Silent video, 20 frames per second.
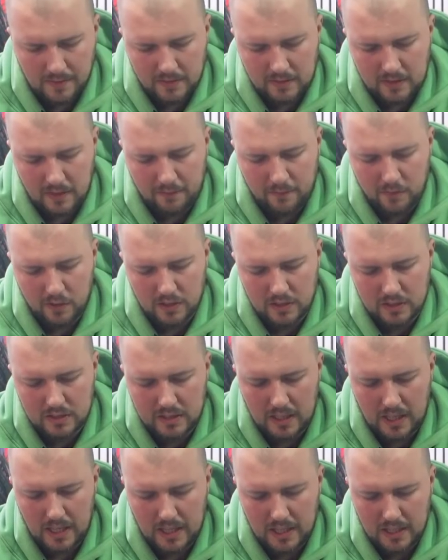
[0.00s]
the
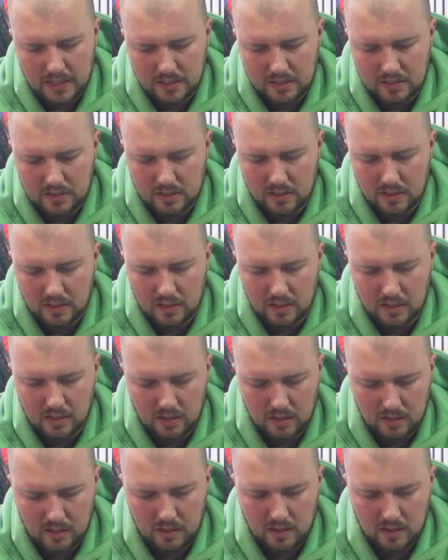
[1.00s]
difference is...
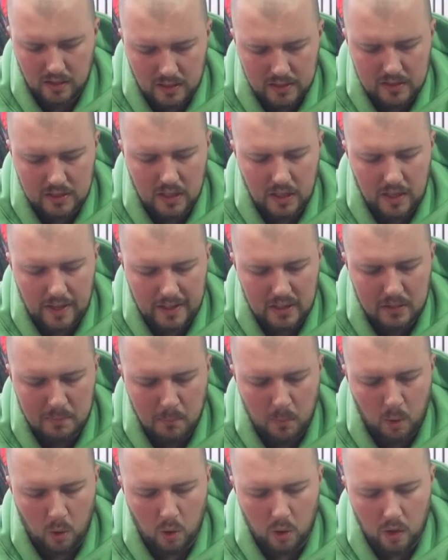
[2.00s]
It's
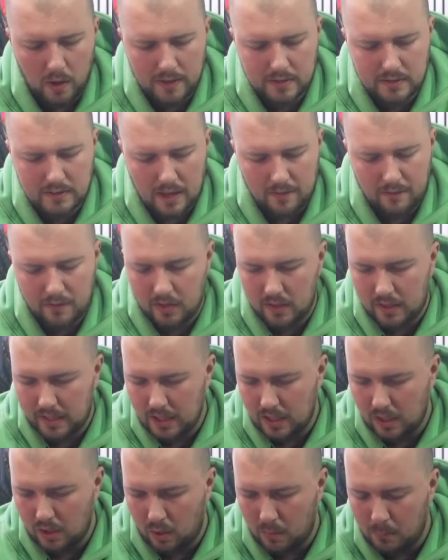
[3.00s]
more. It's definitely
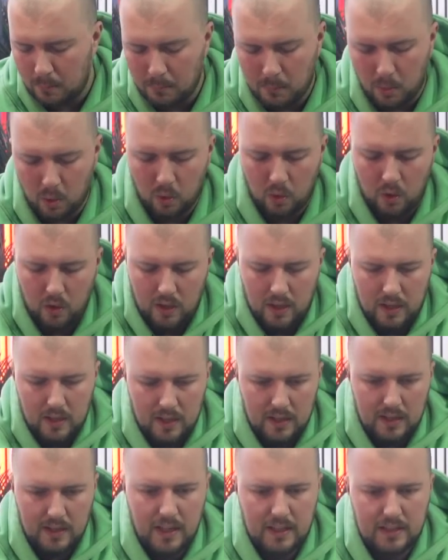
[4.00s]
a lot more.
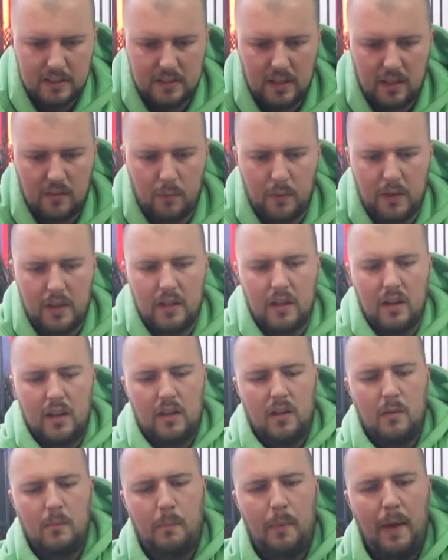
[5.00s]
Let's see if we can like
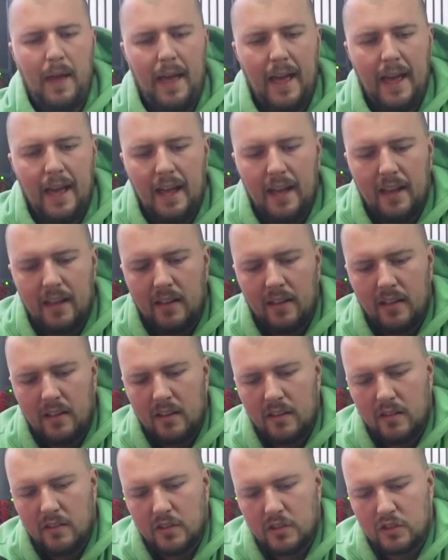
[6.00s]
compare
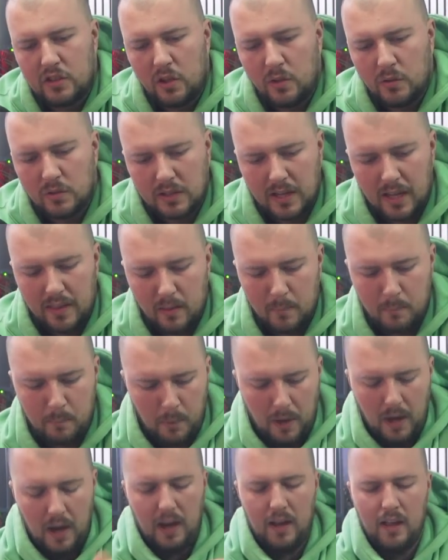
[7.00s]
the two together.
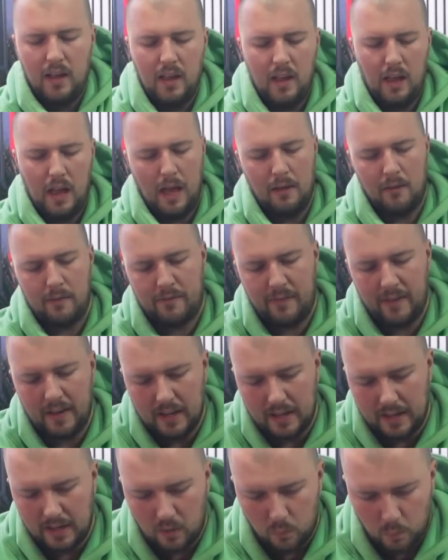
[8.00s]
But I have a
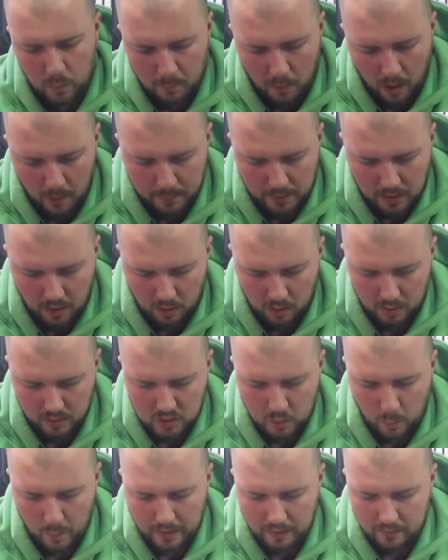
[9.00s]
feeling we might be going
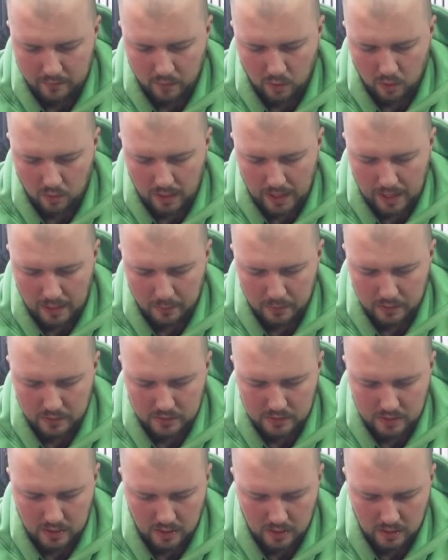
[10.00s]
24
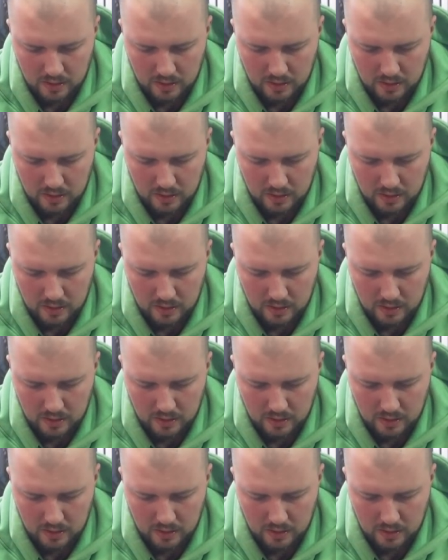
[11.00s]
hours.